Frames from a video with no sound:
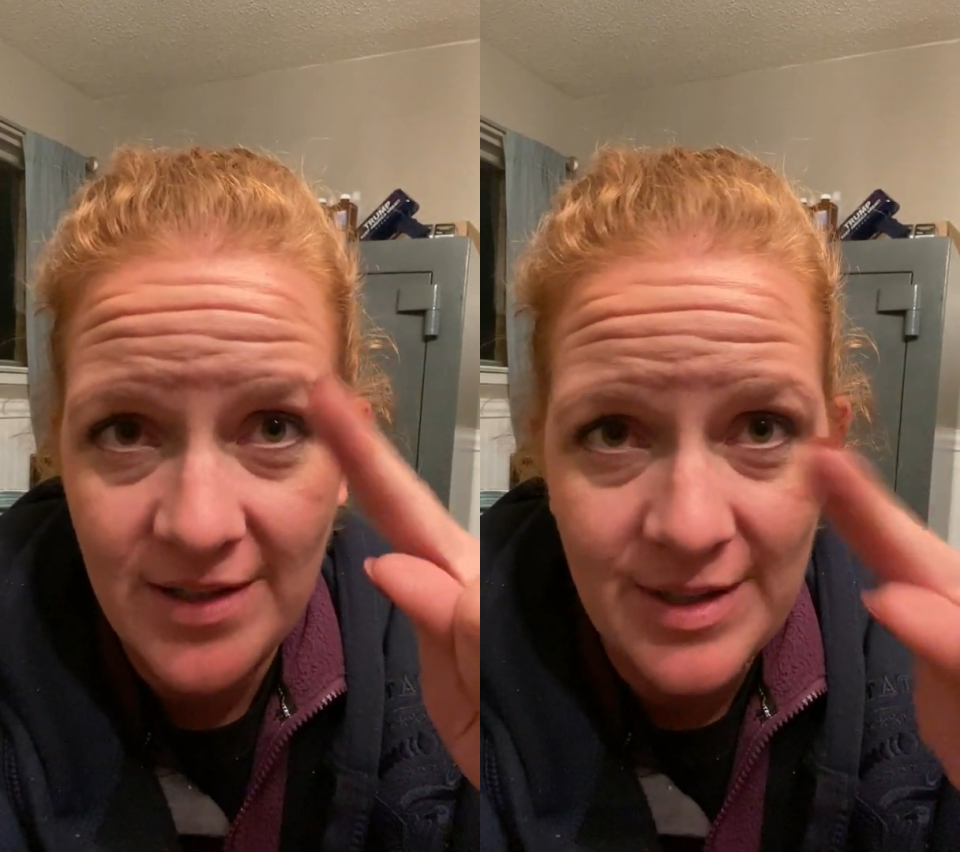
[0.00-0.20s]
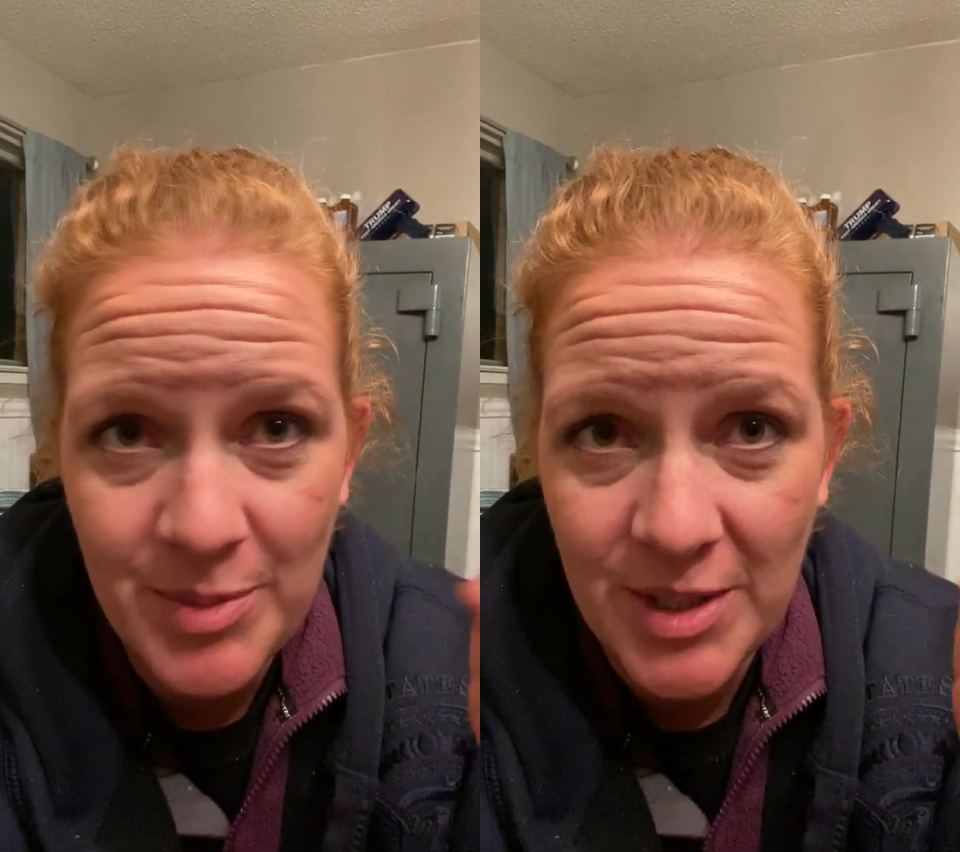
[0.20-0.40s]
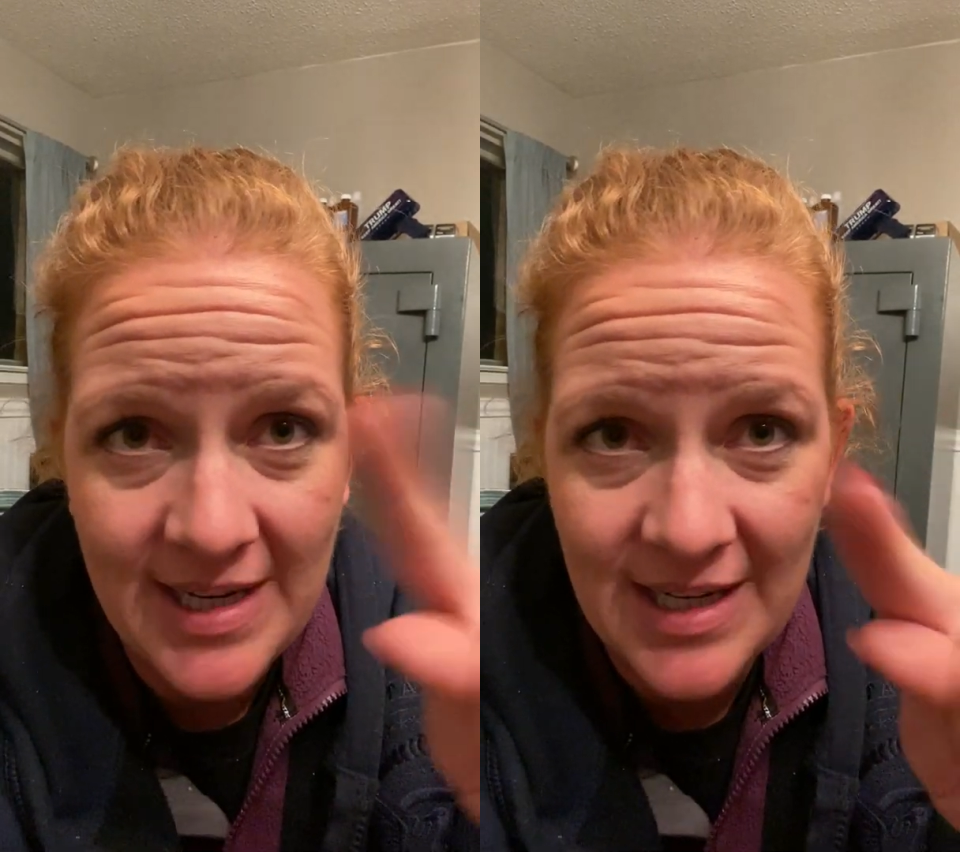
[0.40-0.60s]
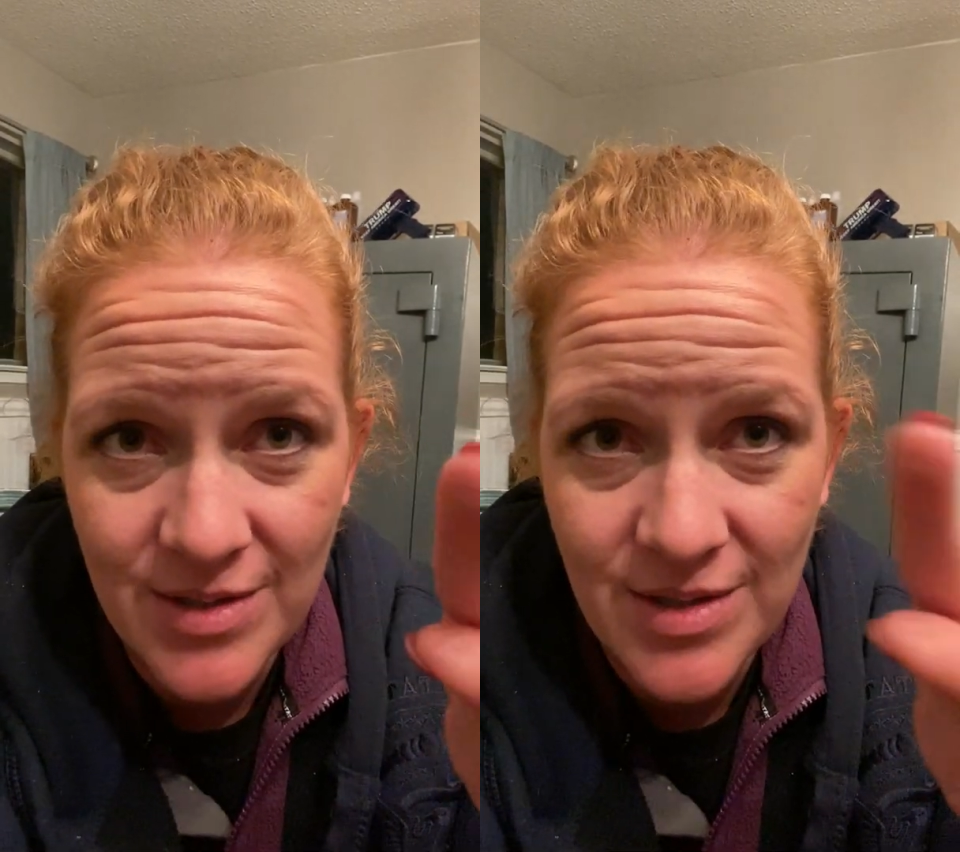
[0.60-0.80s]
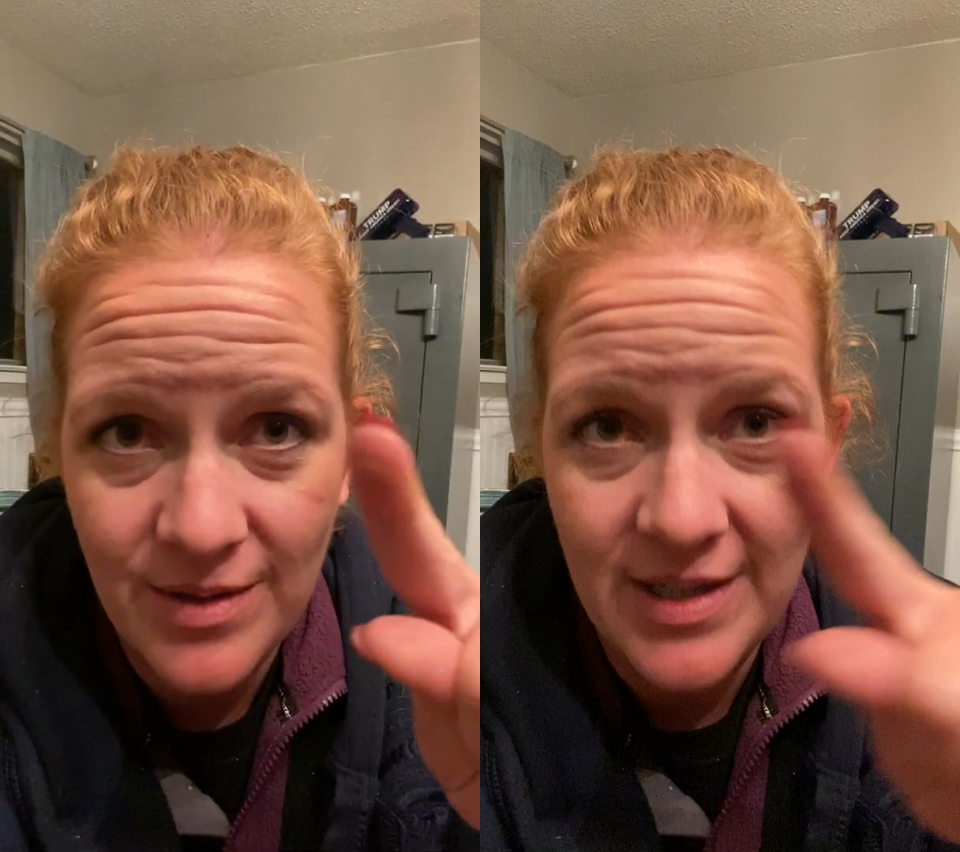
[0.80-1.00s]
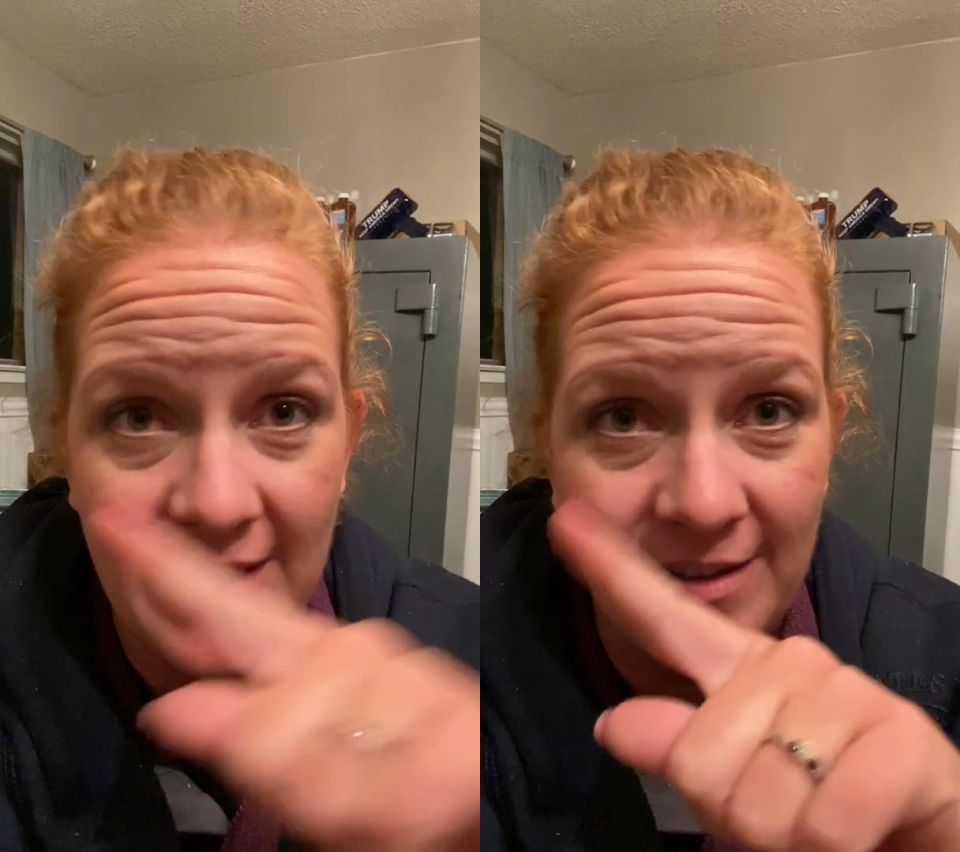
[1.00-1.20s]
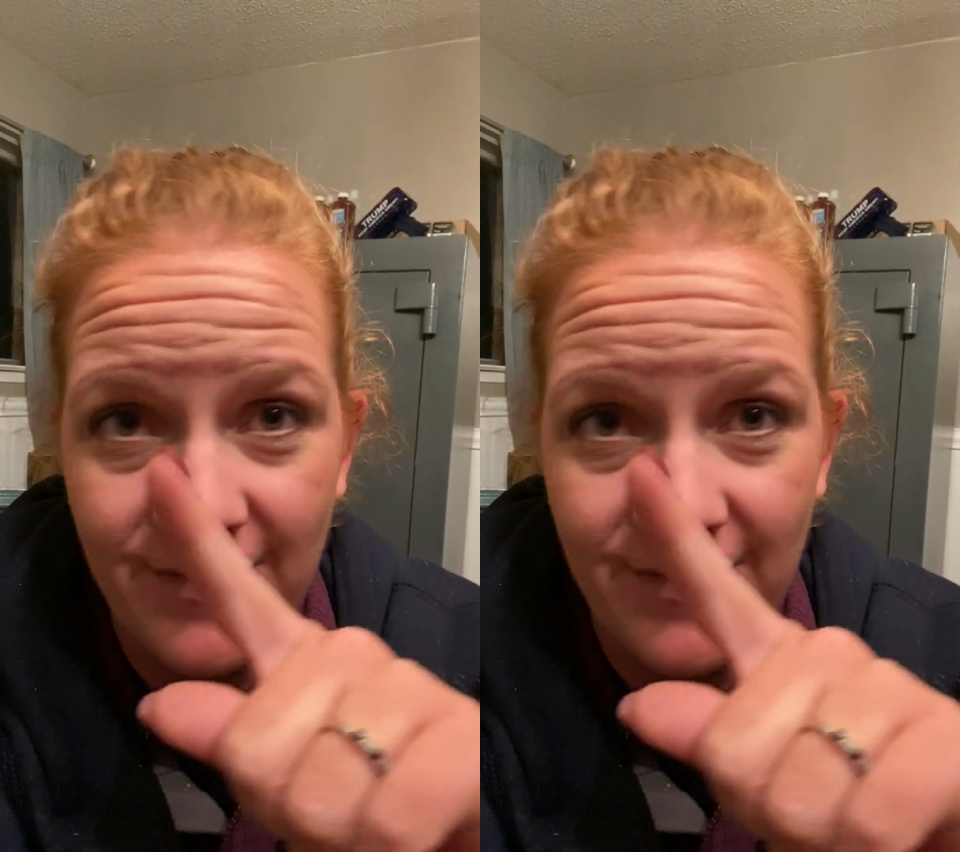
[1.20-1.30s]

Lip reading: and put an X through it and then